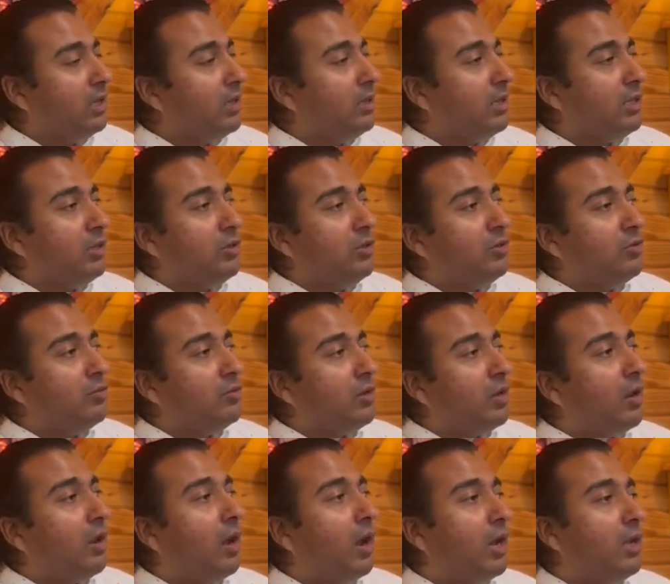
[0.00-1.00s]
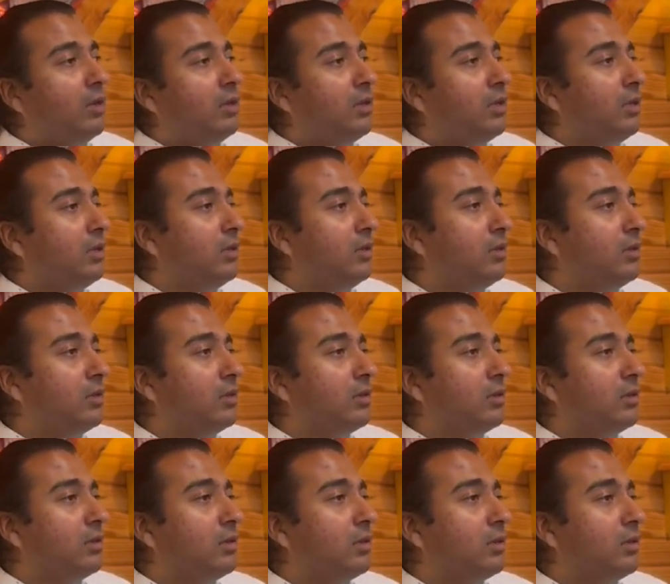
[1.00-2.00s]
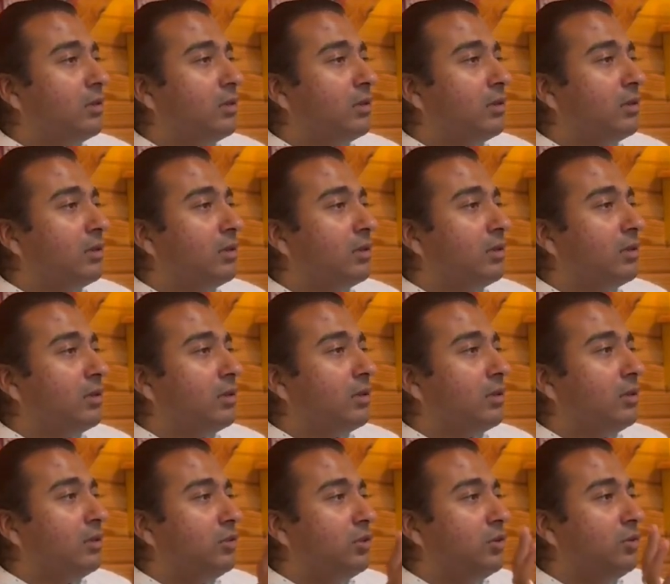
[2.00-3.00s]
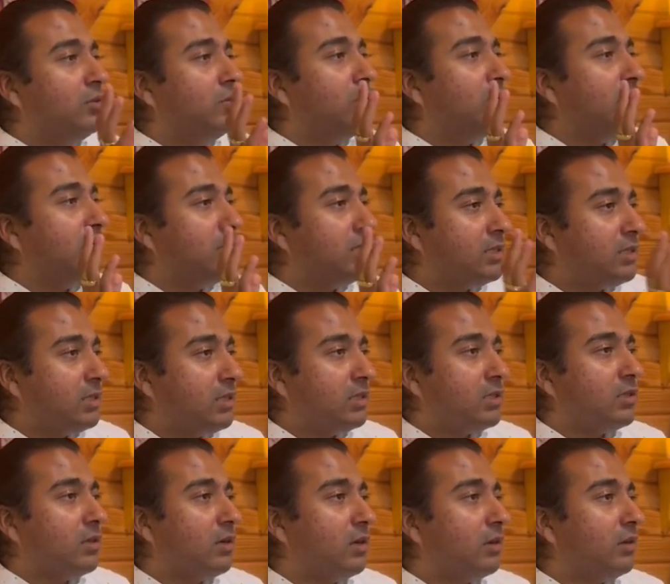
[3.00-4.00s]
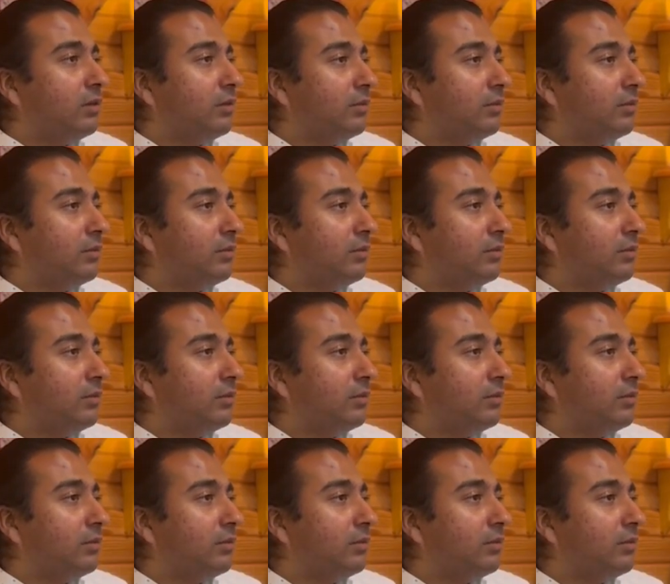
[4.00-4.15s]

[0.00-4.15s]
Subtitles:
then you do not need to siksar.